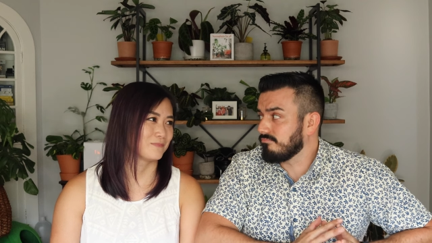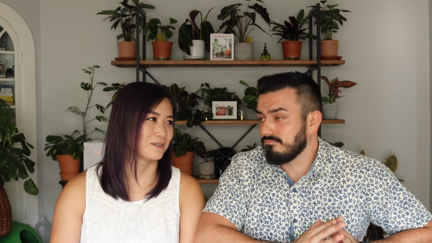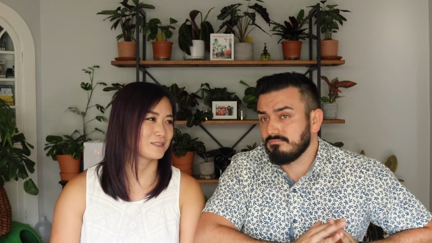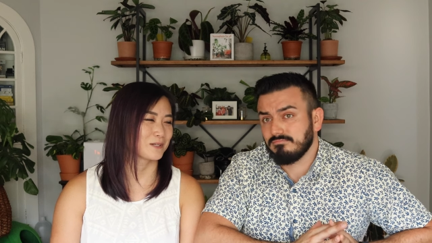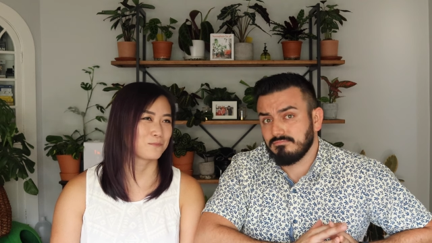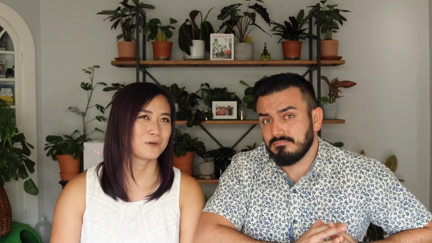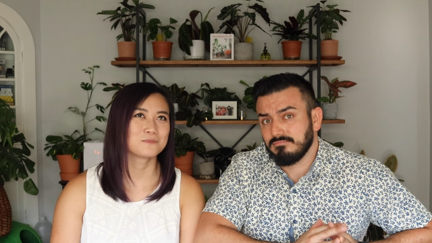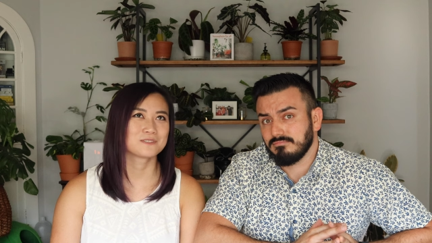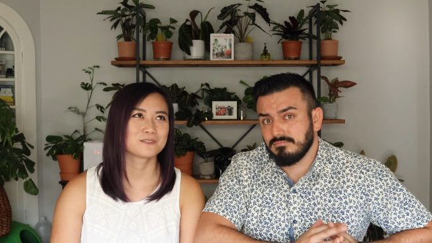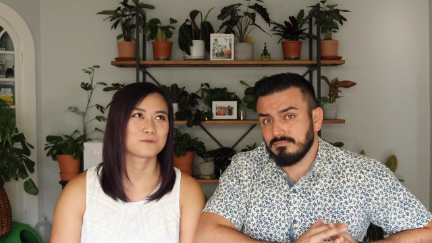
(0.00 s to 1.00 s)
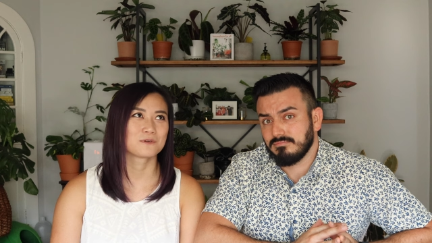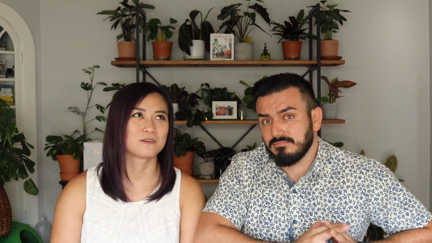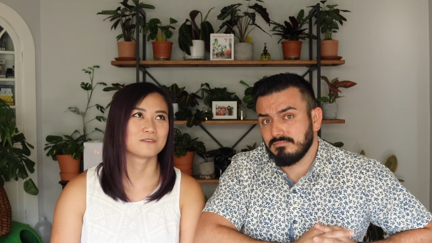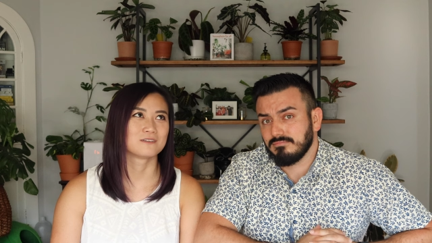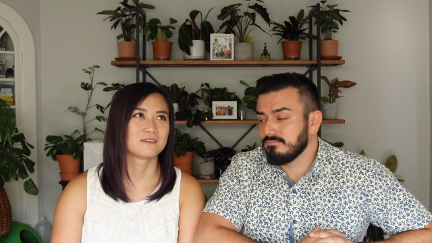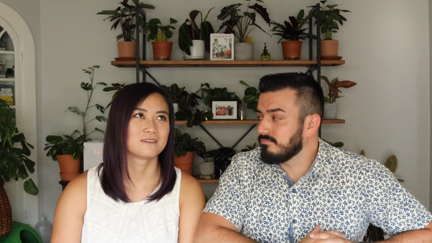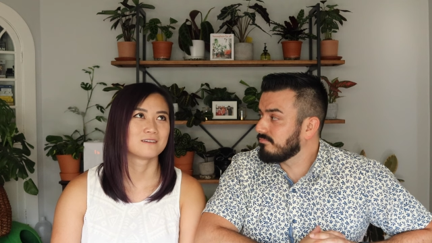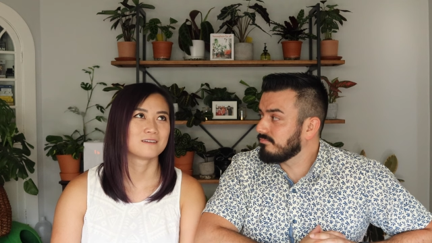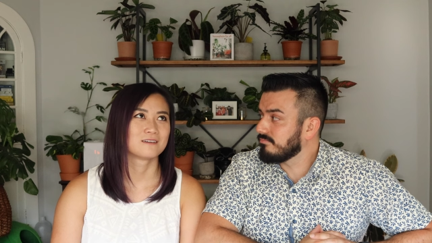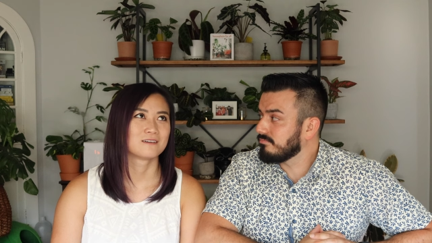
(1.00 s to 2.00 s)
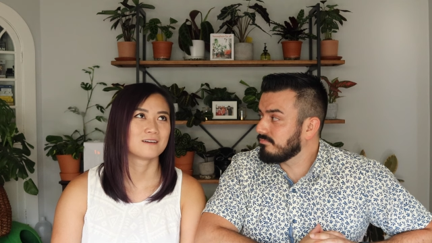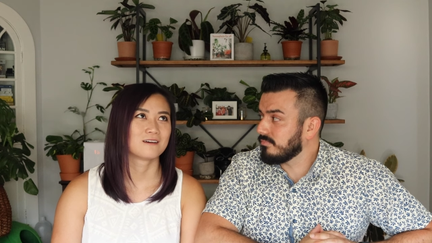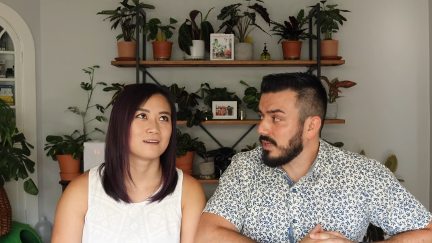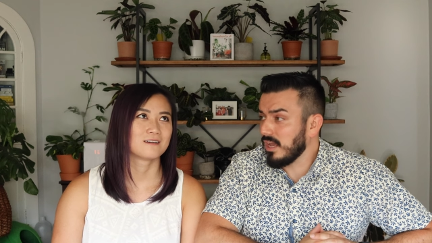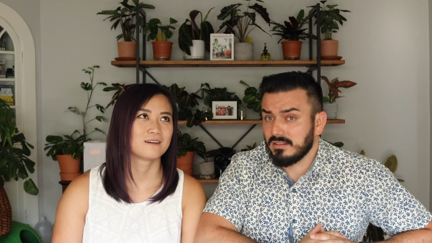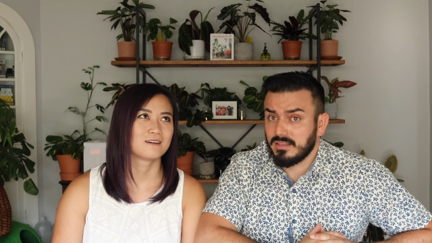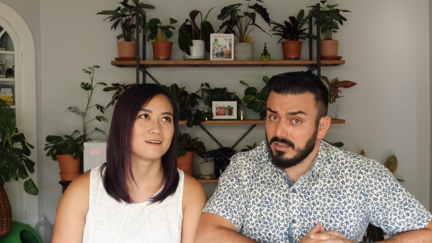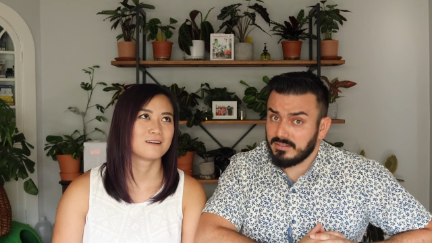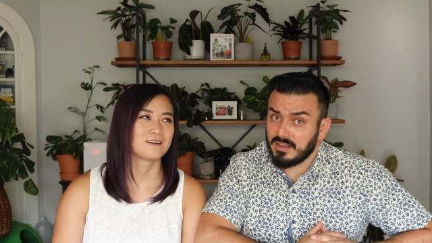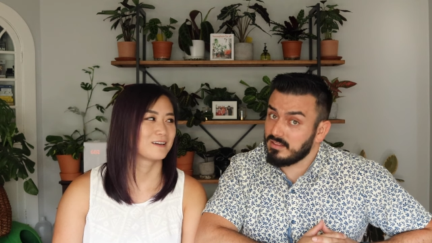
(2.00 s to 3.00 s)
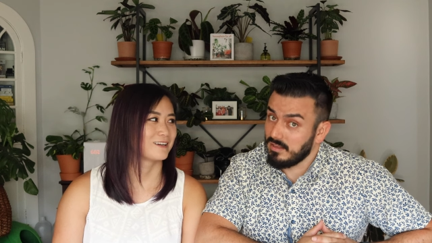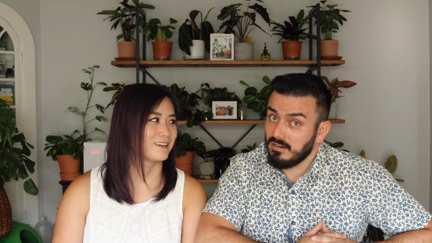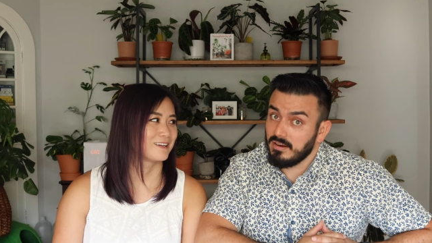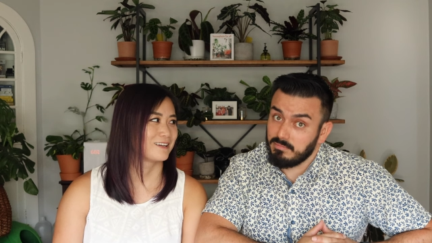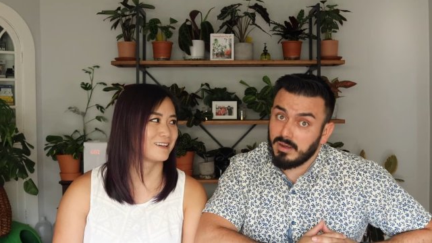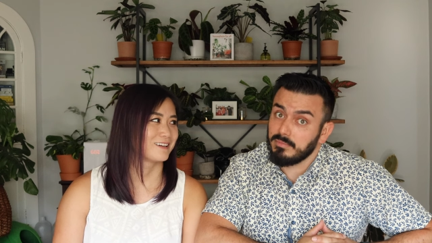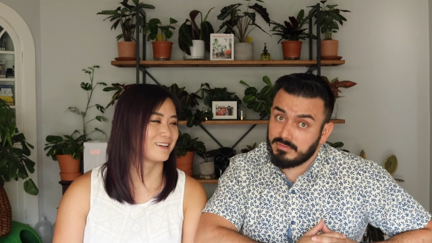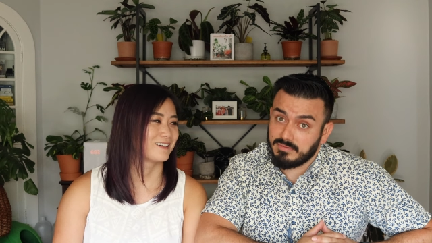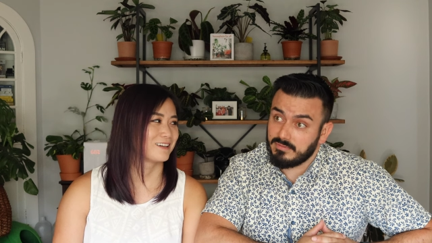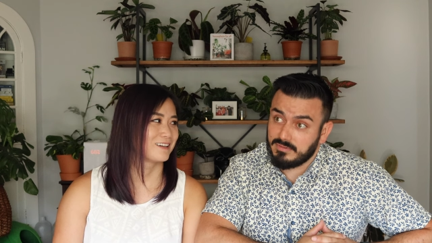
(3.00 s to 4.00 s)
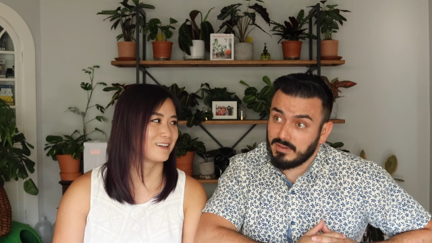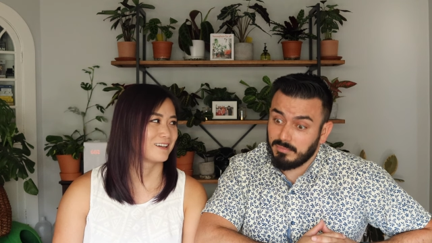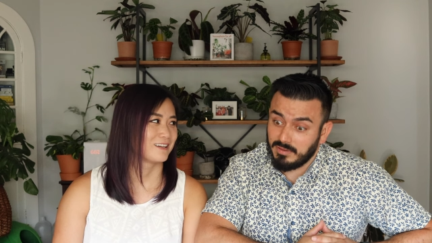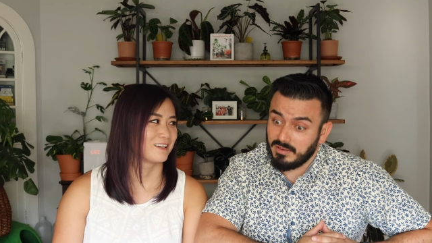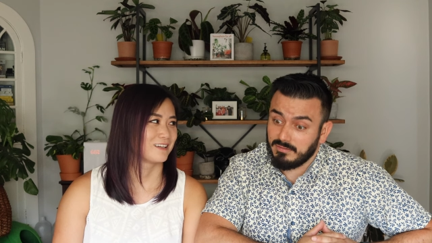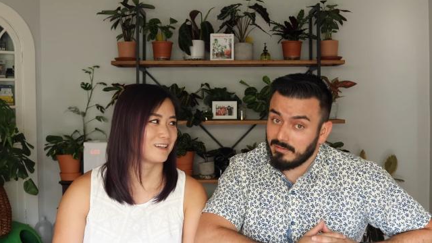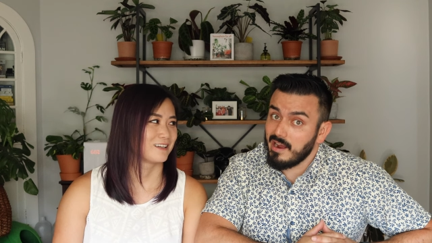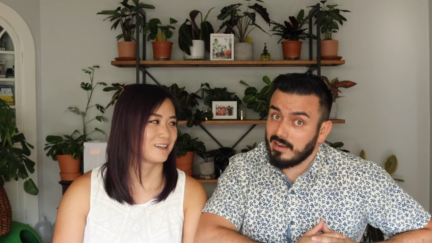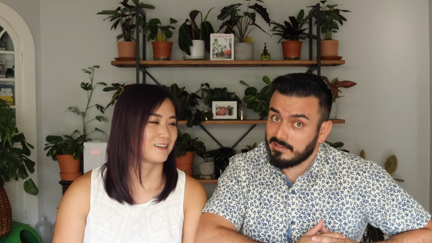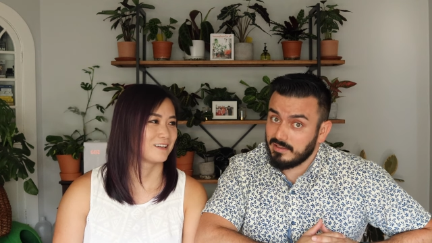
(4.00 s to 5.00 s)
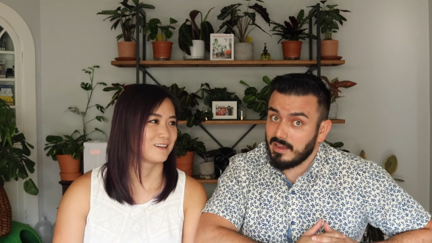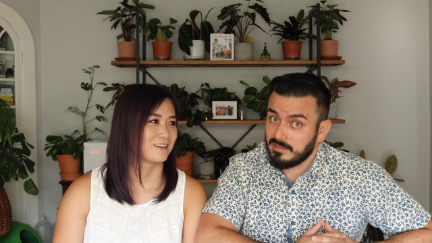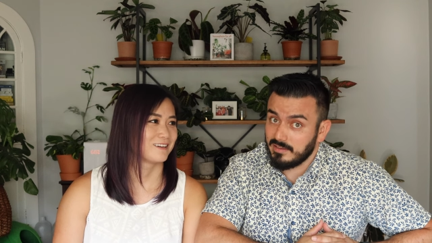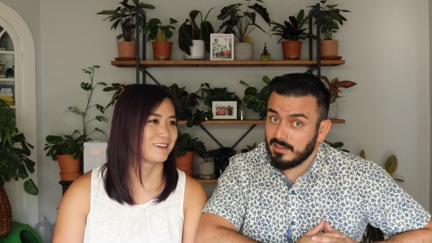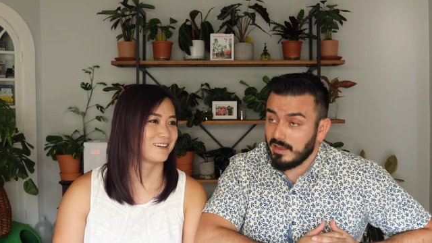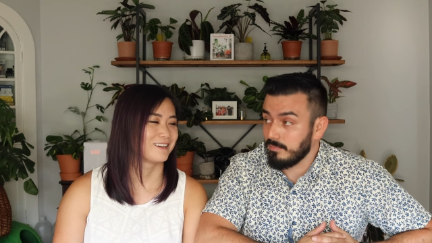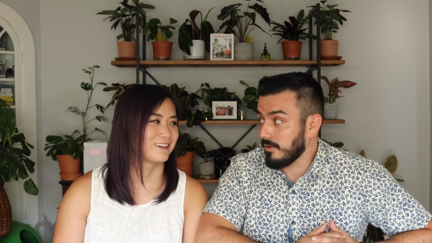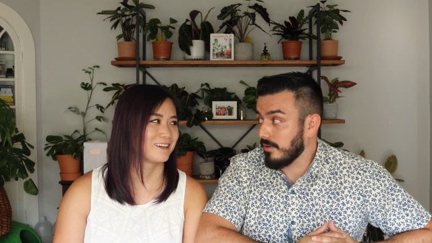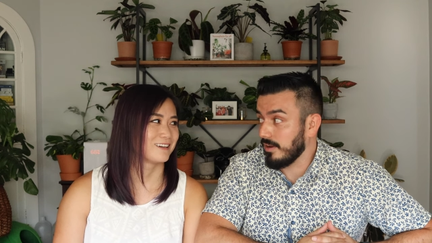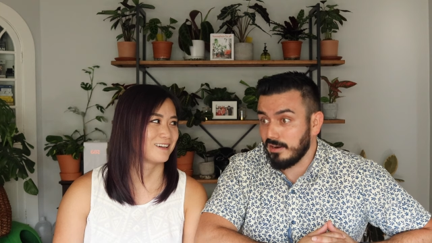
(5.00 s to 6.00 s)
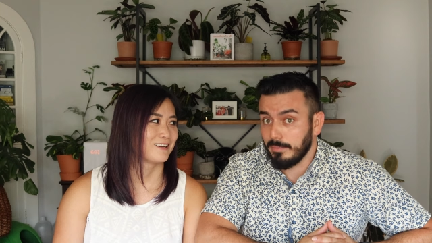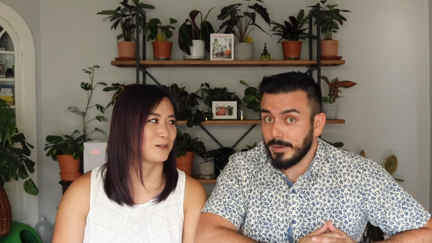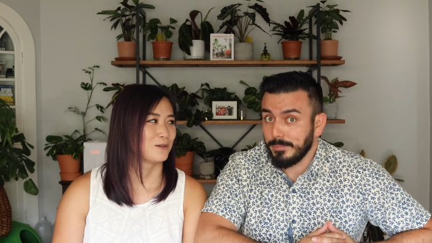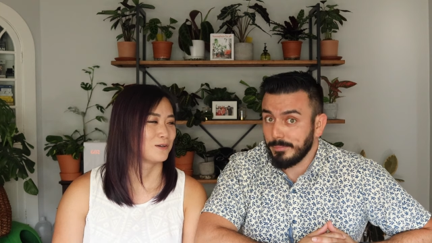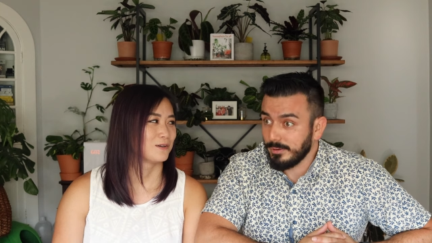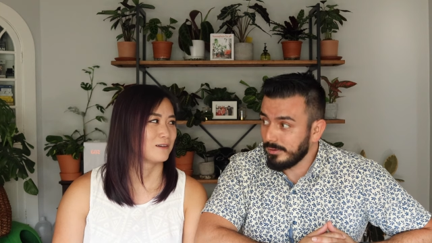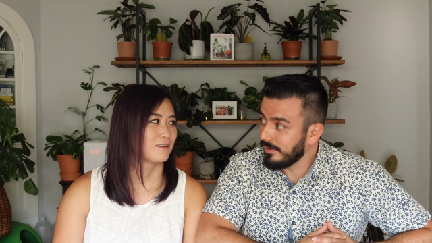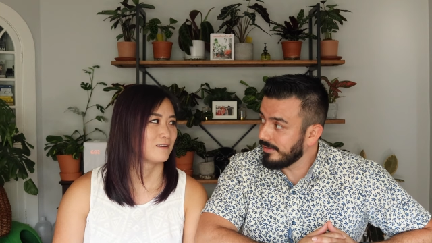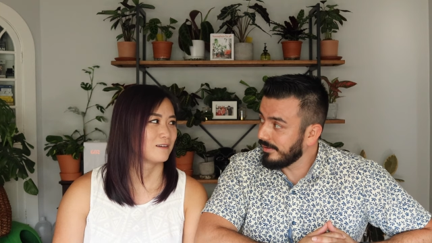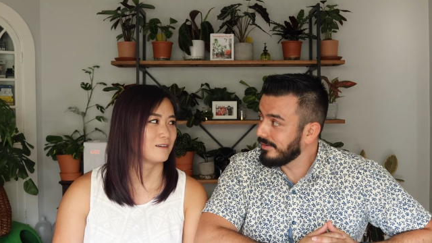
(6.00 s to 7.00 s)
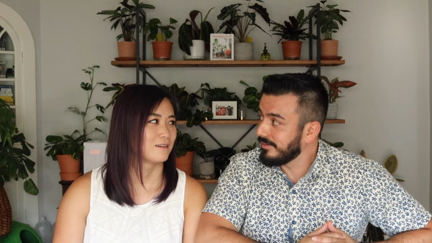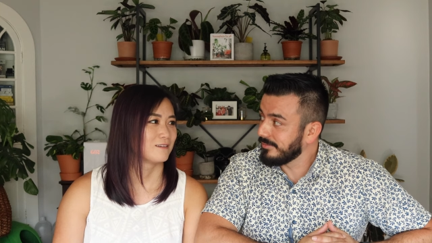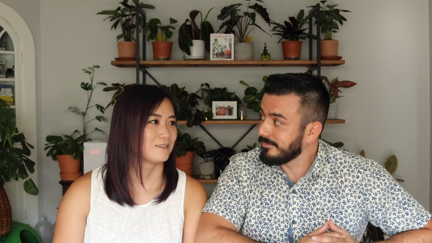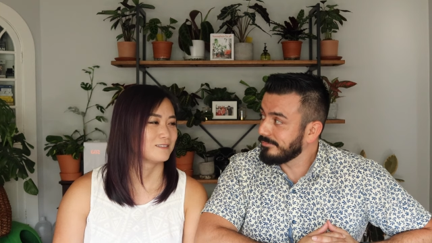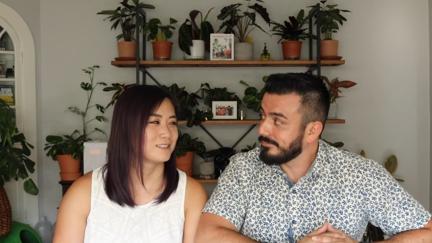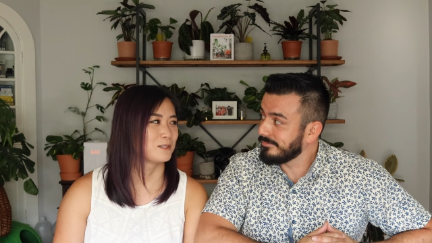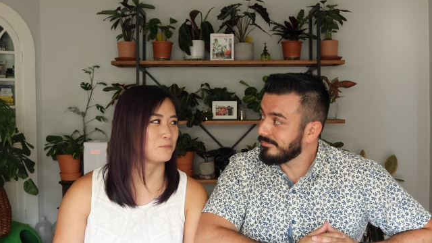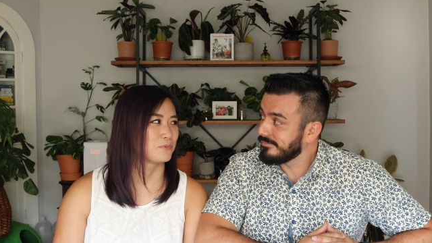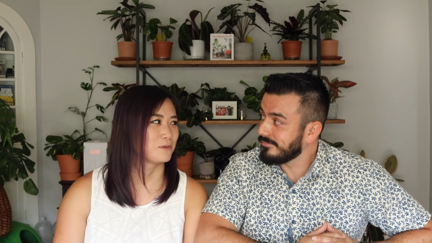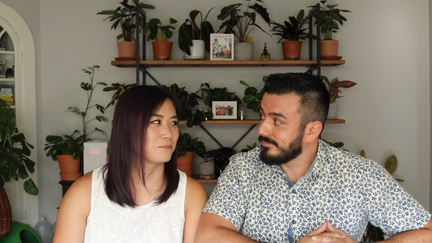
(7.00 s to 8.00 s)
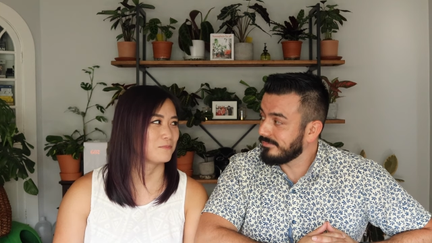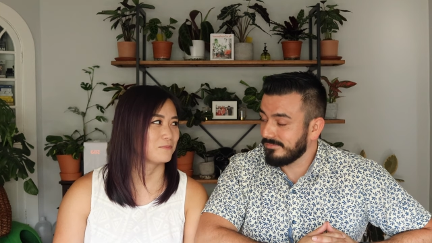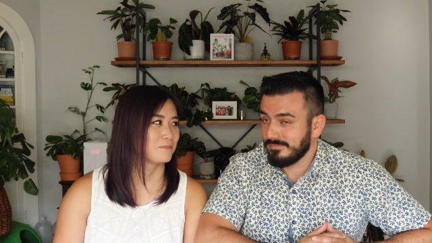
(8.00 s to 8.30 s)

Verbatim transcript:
Speaker 1: I was like, bumps in the road. Yeah,
Speaker 2: things like literally bumps, tumbling racks. I'd say that created a bump. Did it bump?